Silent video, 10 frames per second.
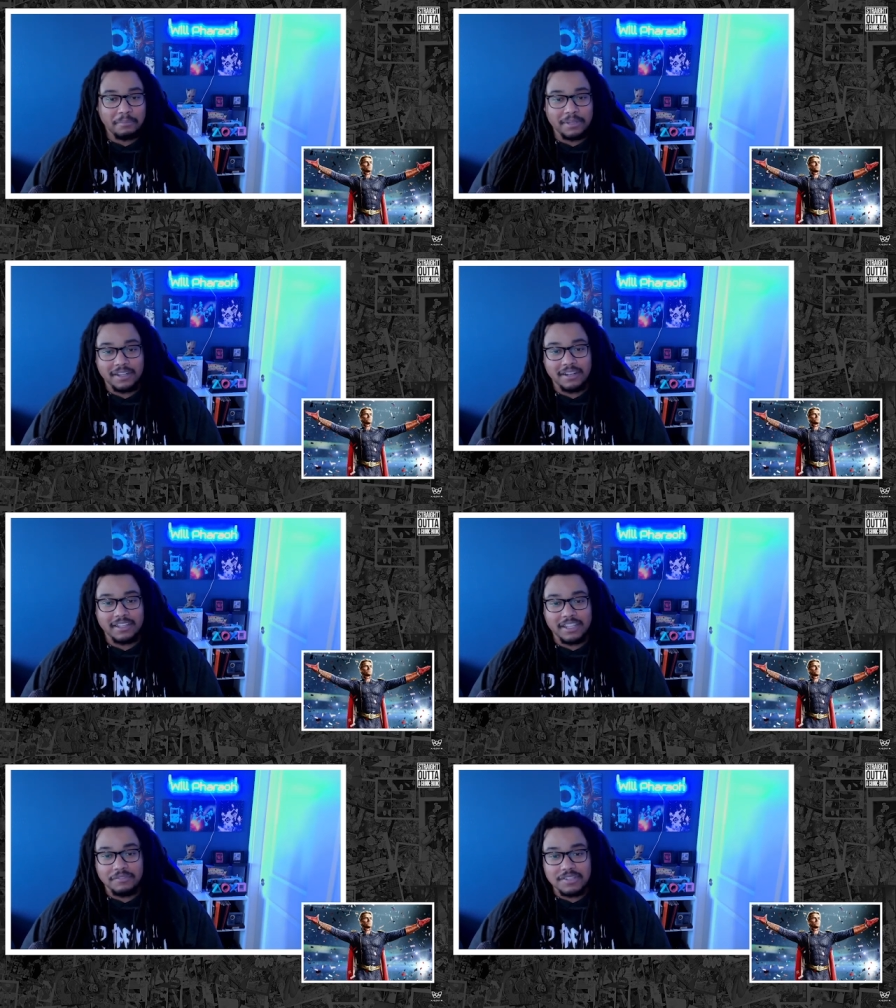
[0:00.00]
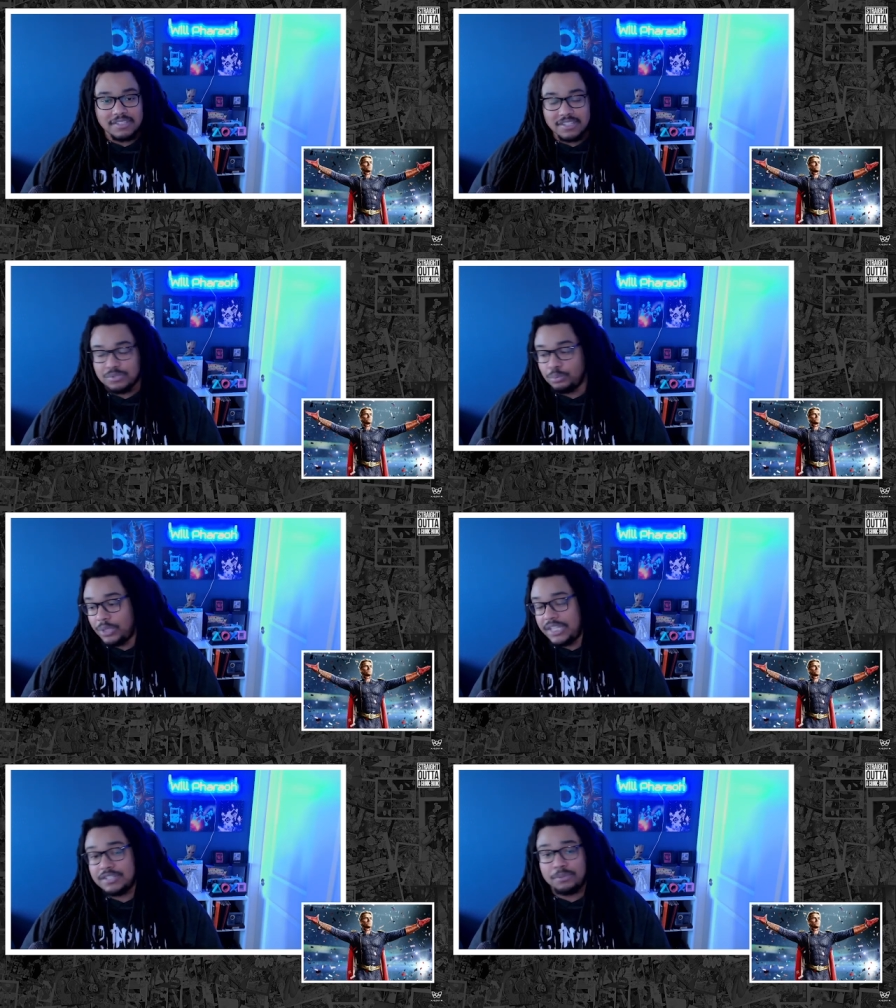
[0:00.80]
They're going to give us this
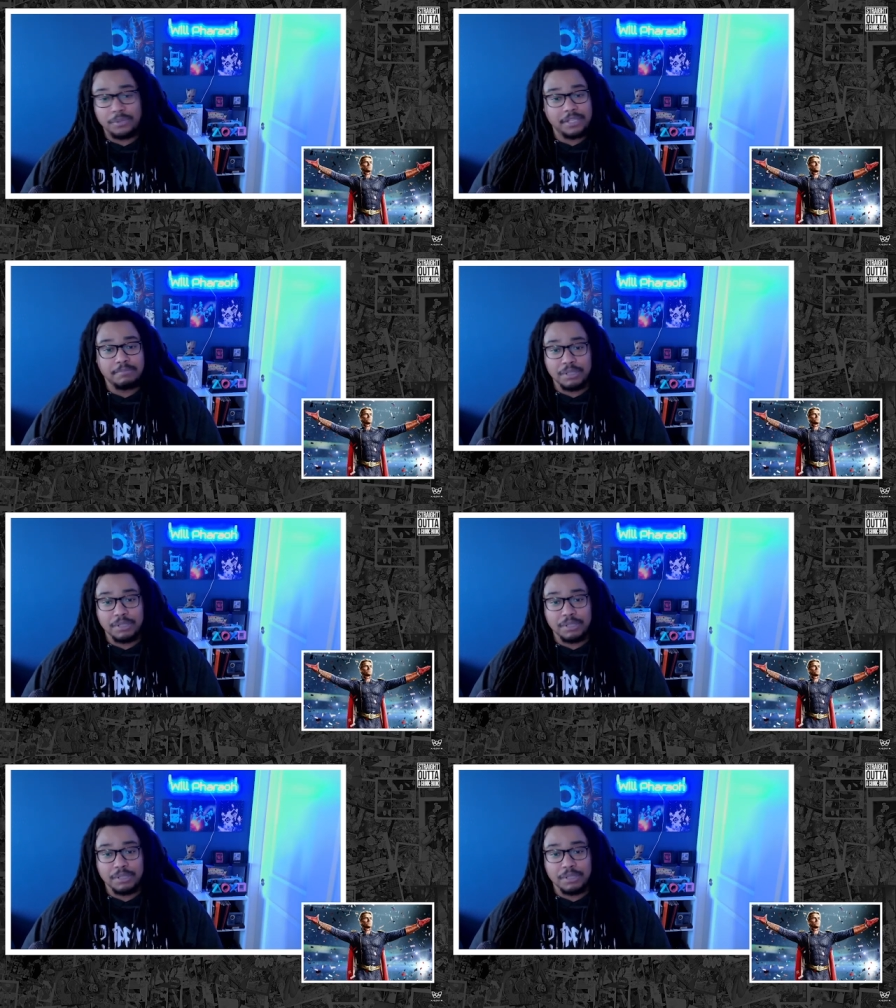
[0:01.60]
week-to-week